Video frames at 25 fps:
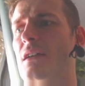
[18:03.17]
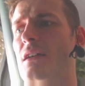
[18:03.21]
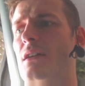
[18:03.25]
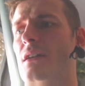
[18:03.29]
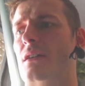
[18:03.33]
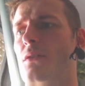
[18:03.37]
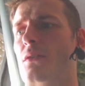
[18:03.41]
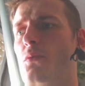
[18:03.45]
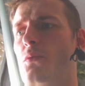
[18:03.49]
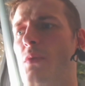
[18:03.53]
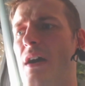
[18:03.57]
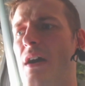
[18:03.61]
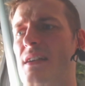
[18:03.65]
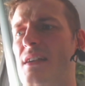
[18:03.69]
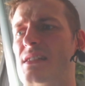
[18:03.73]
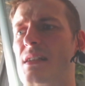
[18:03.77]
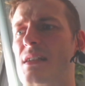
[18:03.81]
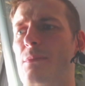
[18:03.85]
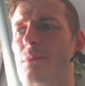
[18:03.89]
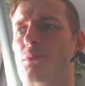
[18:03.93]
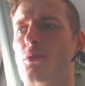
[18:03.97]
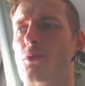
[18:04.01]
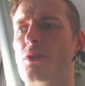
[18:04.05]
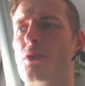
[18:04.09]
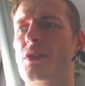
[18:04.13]
Why
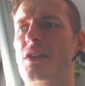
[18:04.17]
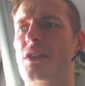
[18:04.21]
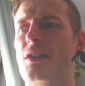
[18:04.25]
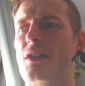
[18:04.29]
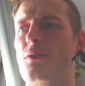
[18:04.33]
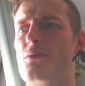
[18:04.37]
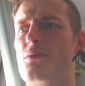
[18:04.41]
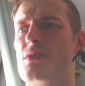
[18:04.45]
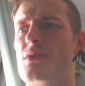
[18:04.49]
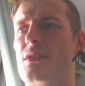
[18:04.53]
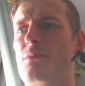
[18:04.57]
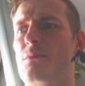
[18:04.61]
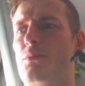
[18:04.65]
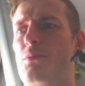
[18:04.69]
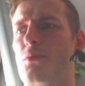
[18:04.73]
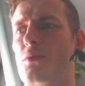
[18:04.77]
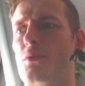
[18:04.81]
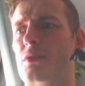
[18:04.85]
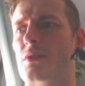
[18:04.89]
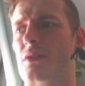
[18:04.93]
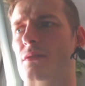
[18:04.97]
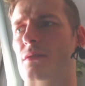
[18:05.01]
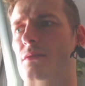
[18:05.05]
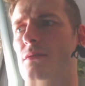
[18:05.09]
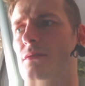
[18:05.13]
support heroes
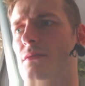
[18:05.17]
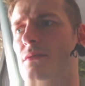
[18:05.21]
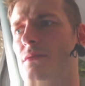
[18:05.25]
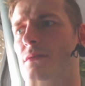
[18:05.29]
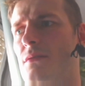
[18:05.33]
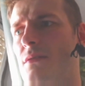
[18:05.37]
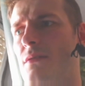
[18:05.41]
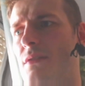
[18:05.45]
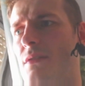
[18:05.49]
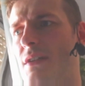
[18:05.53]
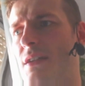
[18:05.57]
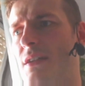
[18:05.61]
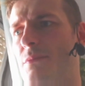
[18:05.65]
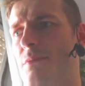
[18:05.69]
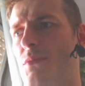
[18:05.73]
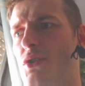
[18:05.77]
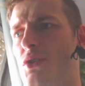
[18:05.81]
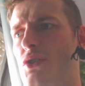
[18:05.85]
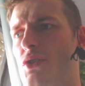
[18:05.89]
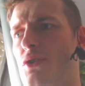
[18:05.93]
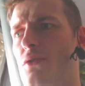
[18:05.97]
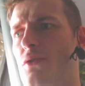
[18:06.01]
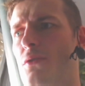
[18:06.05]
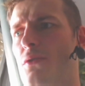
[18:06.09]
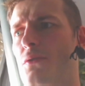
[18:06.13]
important? Let me
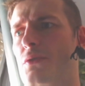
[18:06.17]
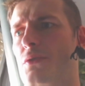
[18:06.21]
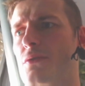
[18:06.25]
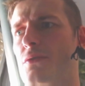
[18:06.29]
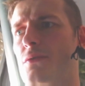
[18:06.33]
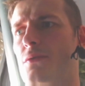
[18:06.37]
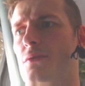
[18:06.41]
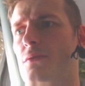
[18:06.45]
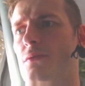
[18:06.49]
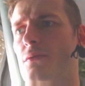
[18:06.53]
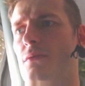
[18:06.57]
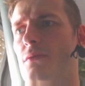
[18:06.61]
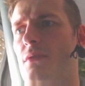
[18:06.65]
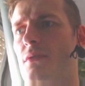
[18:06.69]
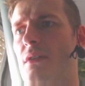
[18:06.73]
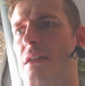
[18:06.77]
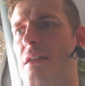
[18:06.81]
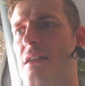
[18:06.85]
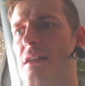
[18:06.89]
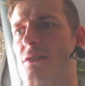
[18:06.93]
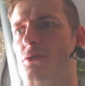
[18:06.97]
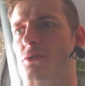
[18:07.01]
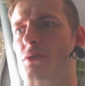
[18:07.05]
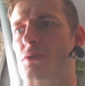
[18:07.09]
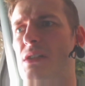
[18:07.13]
show it to you.
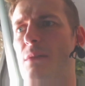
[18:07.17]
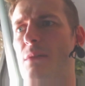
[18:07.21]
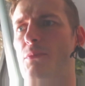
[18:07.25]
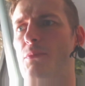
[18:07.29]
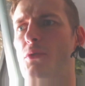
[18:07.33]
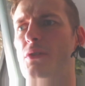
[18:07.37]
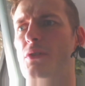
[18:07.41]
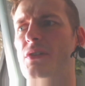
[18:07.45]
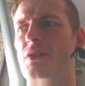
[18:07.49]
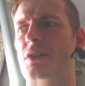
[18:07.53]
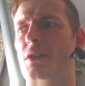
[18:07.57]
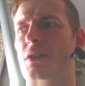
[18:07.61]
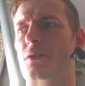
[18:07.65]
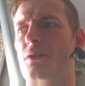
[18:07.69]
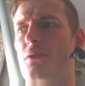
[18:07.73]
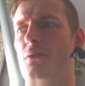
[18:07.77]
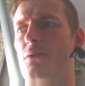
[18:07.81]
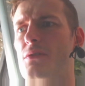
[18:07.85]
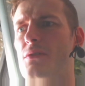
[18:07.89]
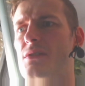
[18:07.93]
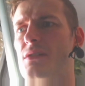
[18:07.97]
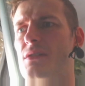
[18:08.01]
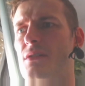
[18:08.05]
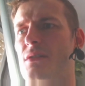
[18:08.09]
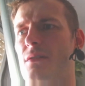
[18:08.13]
So support
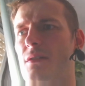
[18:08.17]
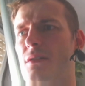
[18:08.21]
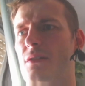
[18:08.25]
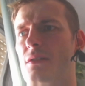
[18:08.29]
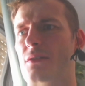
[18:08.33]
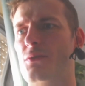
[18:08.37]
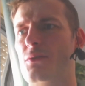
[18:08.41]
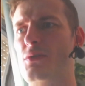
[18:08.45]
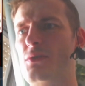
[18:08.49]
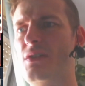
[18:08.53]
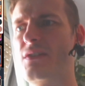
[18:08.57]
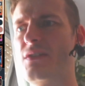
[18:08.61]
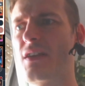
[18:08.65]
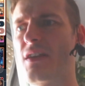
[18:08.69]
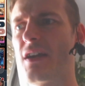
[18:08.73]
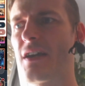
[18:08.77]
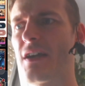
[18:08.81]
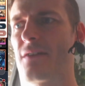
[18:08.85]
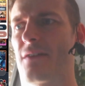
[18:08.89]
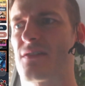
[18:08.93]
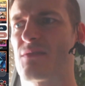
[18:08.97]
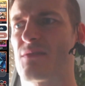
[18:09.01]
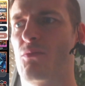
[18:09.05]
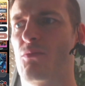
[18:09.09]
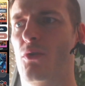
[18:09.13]
heroes, you see they
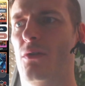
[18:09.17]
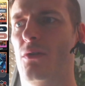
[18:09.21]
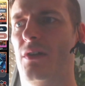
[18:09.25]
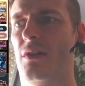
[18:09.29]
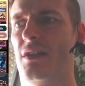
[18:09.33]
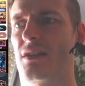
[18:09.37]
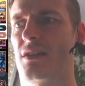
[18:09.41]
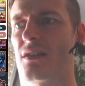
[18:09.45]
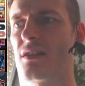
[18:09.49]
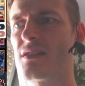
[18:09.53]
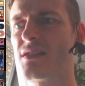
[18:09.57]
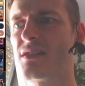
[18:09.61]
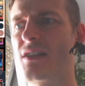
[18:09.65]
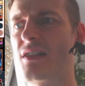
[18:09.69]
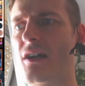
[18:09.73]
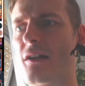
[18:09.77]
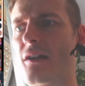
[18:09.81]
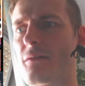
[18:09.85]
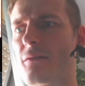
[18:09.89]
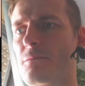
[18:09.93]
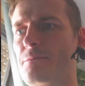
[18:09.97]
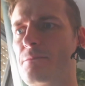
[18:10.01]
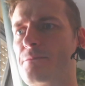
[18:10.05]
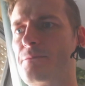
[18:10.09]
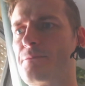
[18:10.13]
have small little
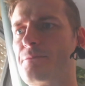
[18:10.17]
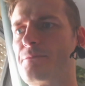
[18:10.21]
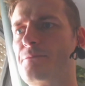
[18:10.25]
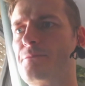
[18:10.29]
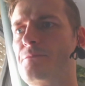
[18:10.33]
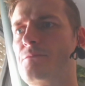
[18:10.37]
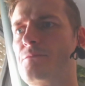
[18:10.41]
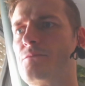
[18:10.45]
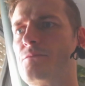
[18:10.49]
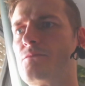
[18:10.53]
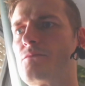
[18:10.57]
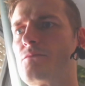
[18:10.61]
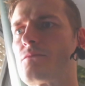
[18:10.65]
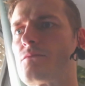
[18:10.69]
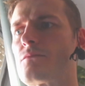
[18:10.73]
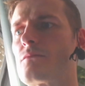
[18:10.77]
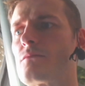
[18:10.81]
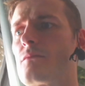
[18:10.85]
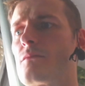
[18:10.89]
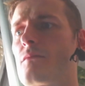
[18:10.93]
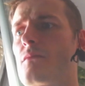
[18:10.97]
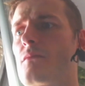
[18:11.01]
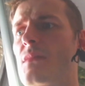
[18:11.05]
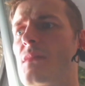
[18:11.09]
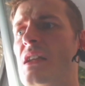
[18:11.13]
star.
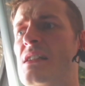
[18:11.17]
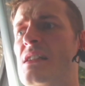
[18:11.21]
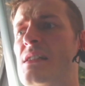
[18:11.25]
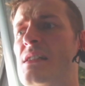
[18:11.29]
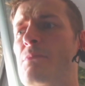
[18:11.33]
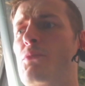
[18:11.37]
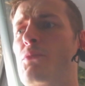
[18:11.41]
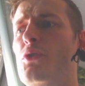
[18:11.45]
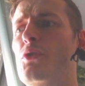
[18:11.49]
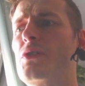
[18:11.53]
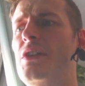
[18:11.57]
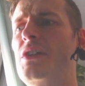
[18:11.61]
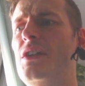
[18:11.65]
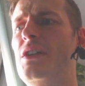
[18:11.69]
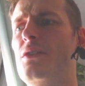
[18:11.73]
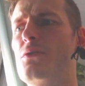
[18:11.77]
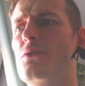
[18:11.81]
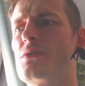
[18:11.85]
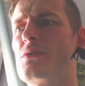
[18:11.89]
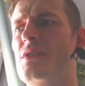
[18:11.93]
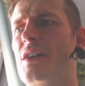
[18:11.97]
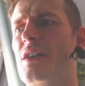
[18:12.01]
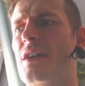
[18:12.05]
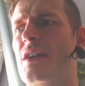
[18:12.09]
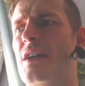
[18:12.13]
Support
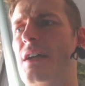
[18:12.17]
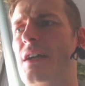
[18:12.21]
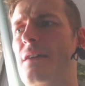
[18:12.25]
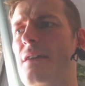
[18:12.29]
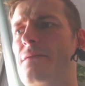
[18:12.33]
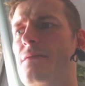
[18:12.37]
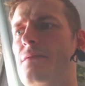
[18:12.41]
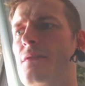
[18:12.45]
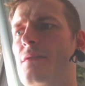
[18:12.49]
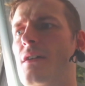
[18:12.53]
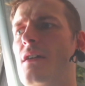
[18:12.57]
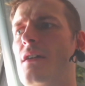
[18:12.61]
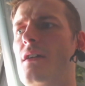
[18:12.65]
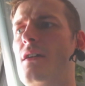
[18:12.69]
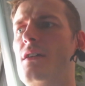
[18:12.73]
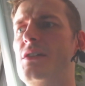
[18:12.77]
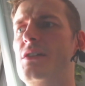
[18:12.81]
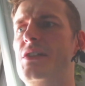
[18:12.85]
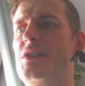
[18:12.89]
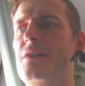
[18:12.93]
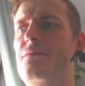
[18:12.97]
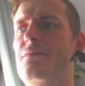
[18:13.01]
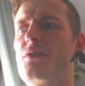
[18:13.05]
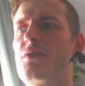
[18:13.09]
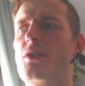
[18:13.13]
heroes, they have
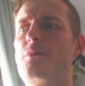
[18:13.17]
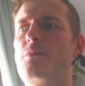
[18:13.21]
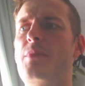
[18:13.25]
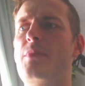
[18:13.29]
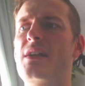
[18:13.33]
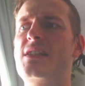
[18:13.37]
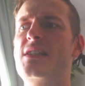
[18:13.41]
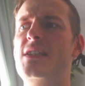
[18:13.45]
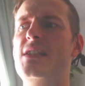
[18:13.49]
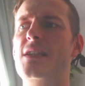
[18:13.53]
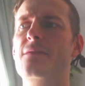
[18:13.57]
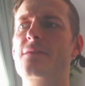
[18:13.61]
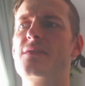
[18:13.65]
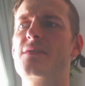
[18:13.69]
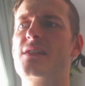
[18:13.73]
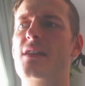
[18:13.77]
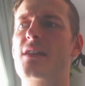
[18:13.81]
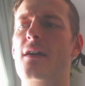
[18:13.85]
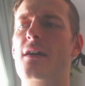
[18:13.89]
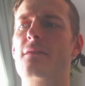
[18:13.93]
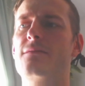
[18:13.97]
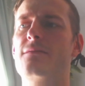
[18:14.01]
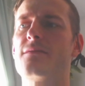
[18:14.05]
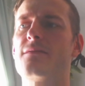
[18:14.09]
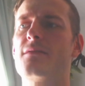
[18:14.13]
different passive
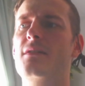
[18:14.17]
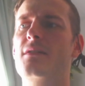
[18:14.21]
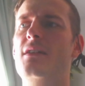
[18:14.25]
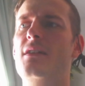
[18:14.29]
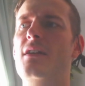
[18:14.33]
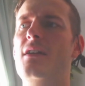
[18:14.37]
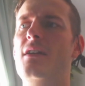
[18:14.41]
stuff.